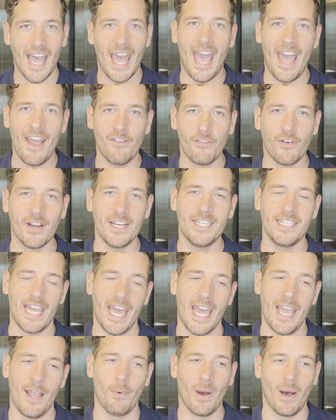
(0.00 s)
every
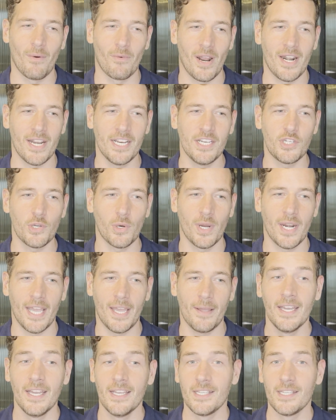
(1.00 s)
day while running Join It.